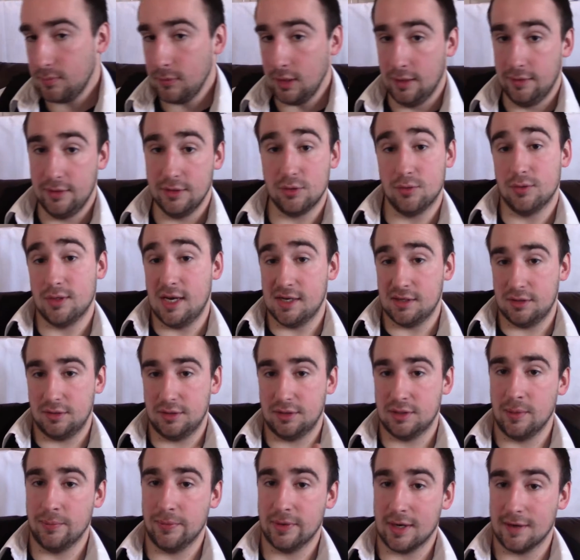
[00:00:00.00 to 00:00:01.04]
And this was actually
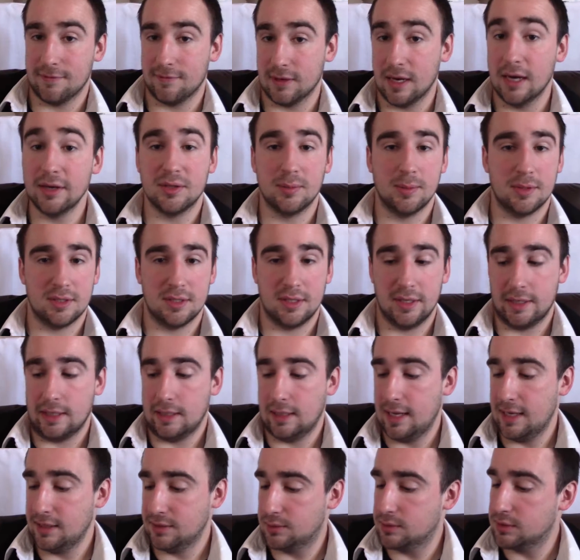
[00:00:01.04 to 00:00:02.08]
something I forgot to mention in the
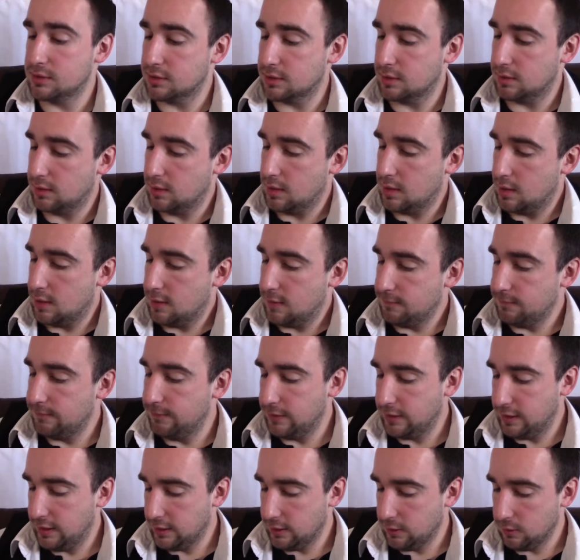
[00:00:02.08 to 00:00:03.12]
last
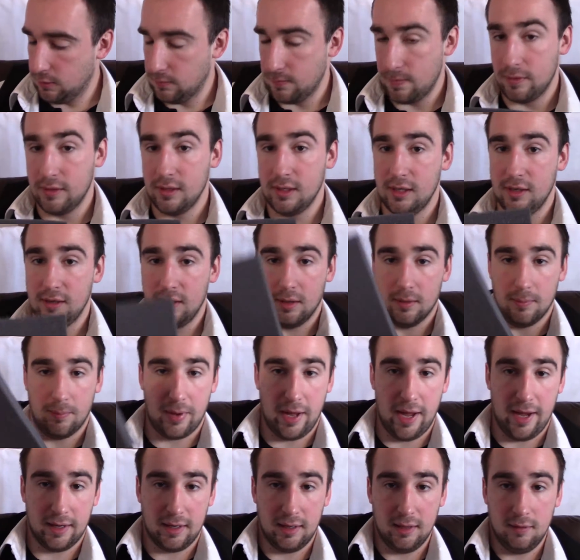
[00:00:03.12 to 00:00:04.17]
video. The
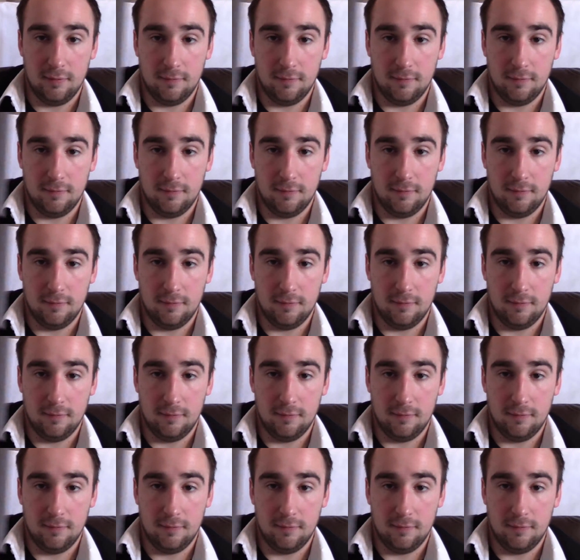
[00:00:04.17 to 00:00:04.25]
packing